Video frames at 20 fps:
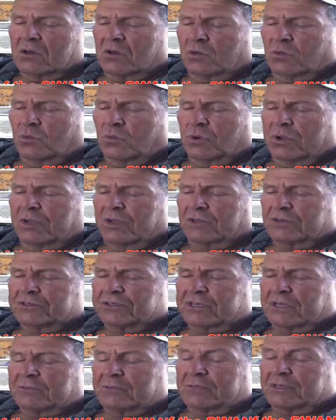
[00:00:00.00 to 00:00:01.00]
Well,
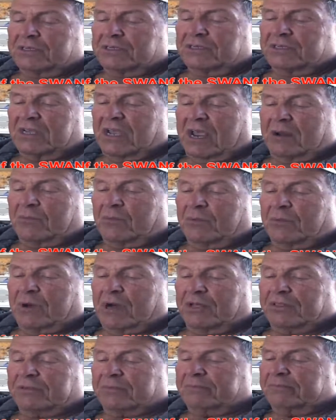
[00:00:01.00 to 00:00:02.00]
said Mrs.
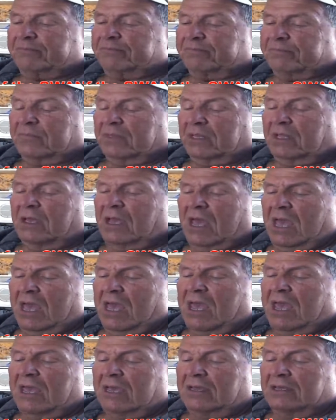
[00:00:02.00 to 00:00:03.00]
Hammerbotham,
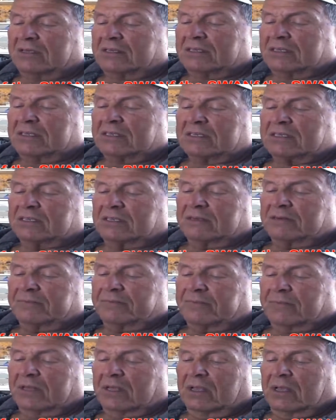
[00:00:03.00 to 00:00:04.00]
A is easy.
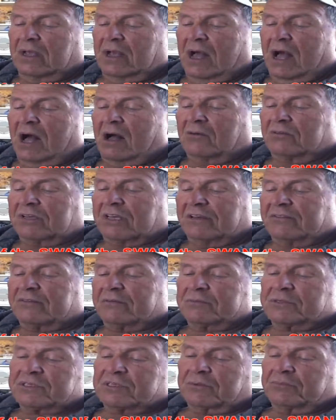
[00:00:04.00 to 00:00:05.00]
I'll give
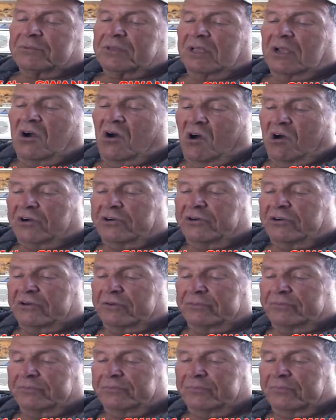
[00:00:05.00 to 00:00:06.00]
him something harder.
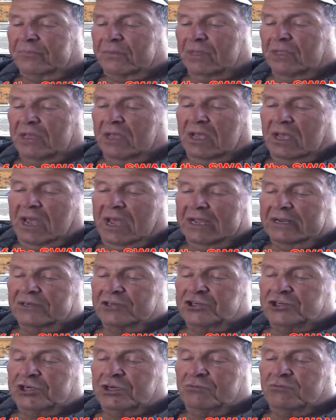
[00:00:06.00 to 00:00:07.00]
And
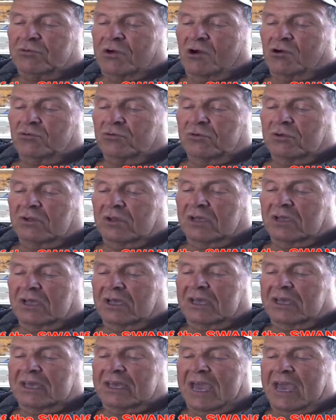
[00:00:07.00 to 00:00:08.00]
she wrote
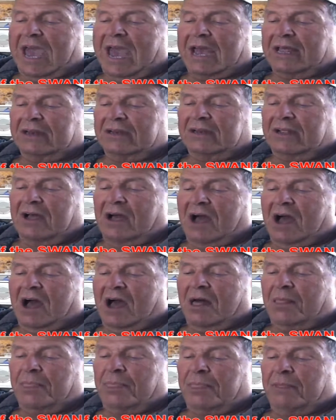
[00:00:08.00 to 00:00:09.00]
cat
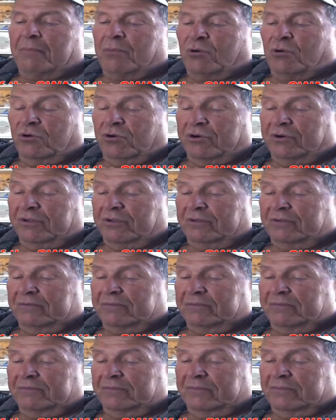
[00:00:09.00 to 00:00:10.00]
on the board.
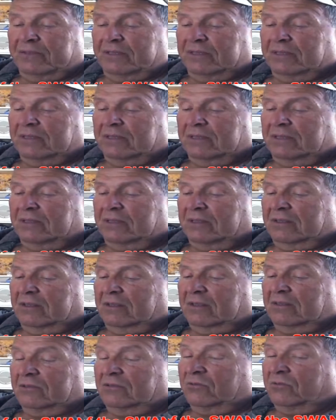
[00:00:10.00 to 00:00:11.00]

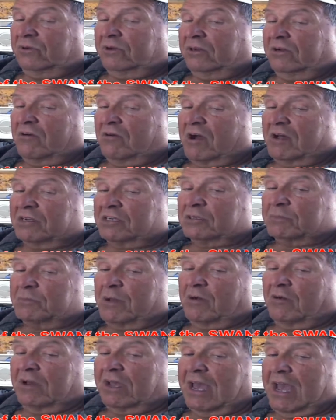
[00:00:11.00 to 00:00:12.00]
Do we know how to
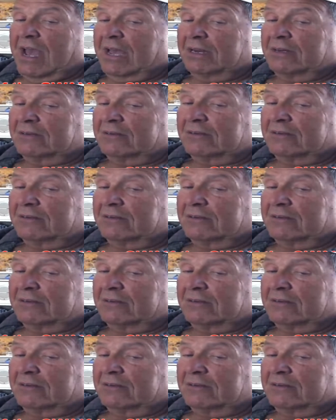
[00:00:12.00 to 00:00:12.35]
spell cat?